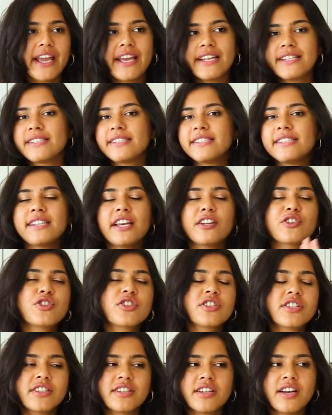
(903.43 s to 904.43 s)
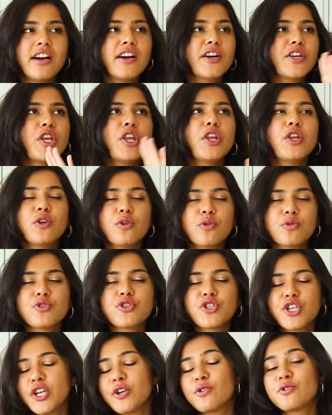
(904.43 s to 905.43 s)
It's such a
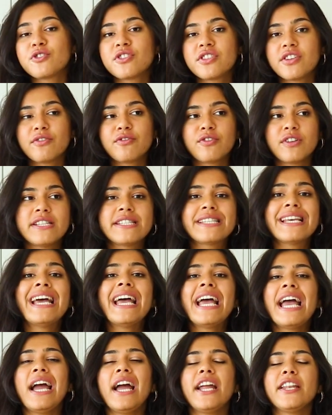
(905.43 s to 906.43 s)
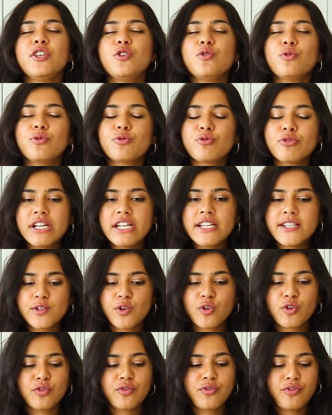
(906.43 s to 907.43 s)
huge difference, and you really
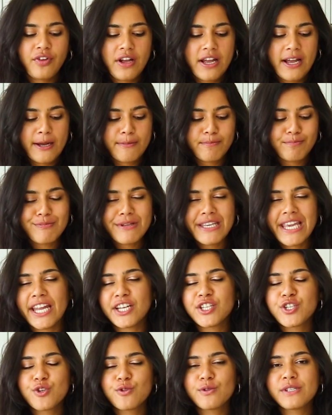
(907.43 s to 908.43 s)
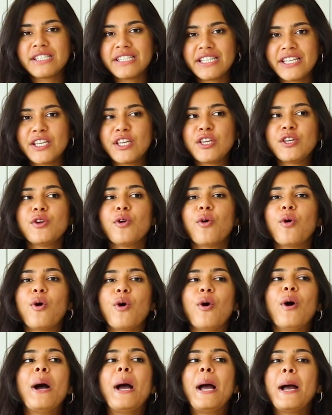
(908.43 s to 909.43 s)
sort of get to see
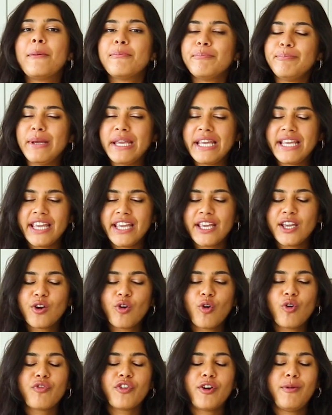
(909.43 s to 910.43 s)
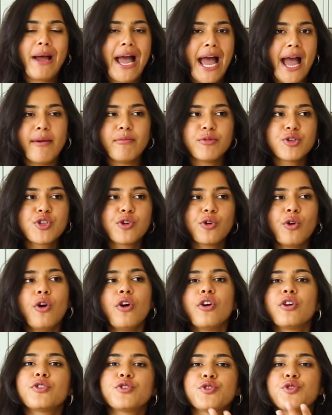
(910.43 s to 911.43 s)
your baking go from
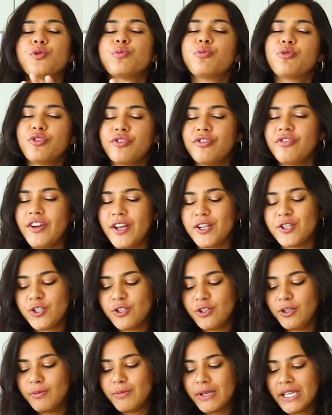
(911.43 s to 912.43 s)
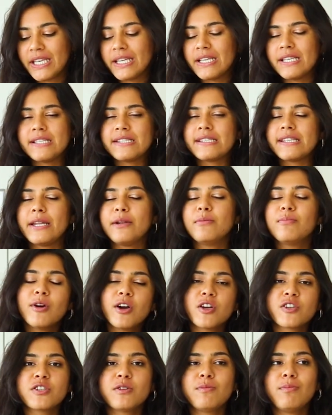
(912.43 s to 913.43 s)
amateur to professional, because an
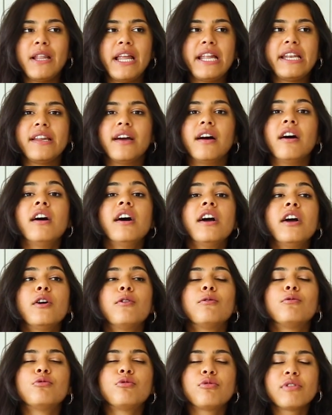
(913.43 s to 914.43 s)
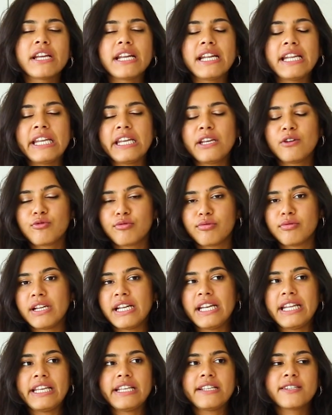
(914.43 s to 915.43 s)
immersion blender
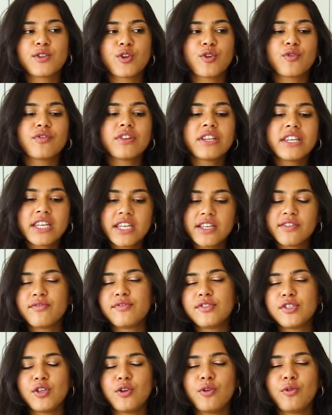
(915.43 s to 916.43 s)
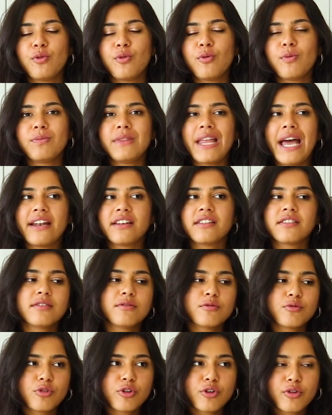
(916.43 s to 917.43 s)
really sort of gives you that
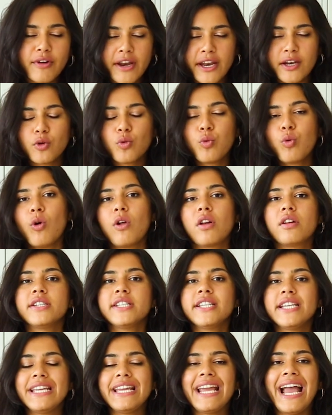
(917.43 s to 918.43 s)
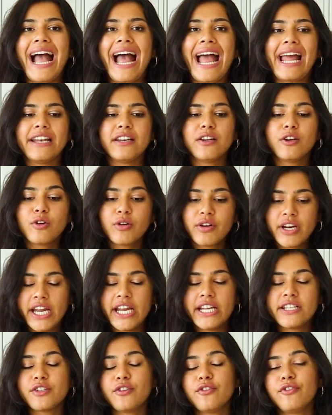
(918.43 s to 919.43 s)
great quality and
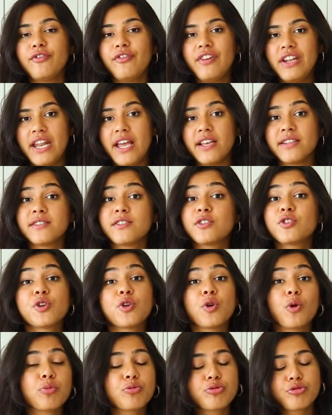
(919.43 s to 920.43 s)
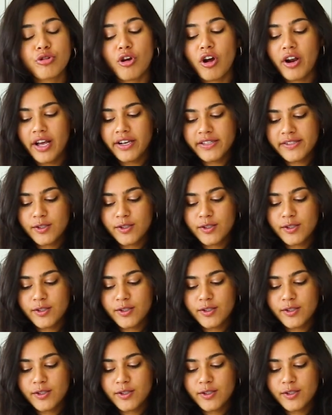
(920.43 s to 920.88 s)
great finesse to your product.